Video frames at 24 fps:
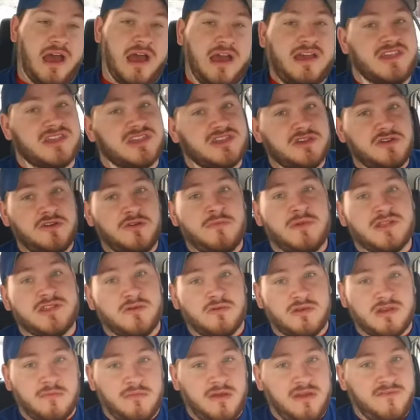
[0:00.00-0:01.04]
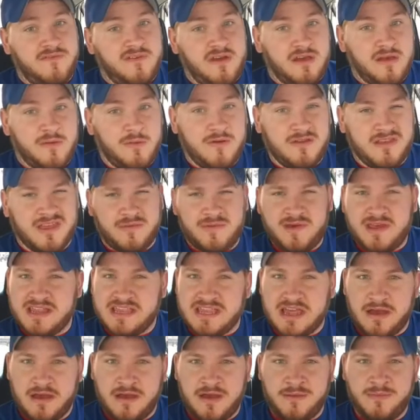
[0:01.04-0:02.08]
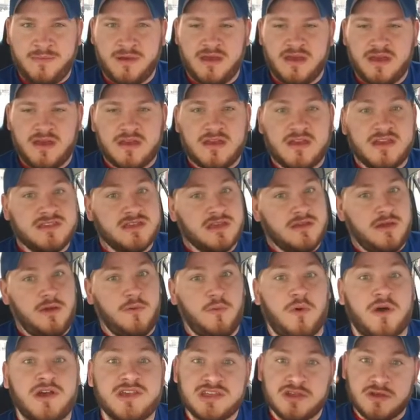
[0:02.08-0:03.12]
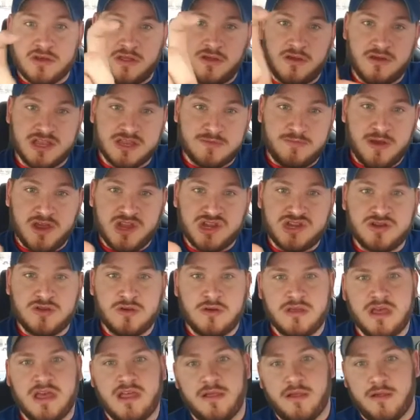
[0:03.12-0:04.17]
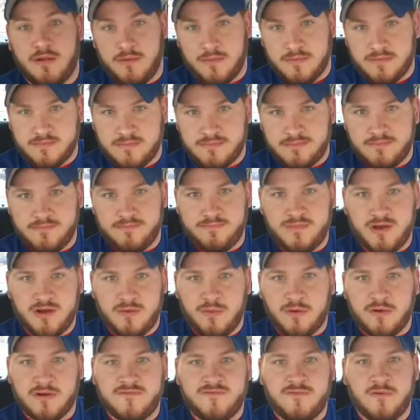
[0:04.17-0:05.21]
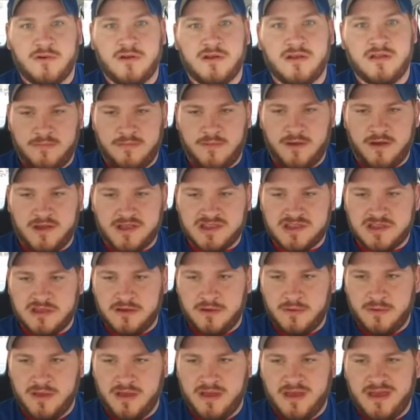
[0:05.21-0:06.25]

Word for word: I assume it's only gonna be available limited time because it, it was a little special, They little billboard for it. Also,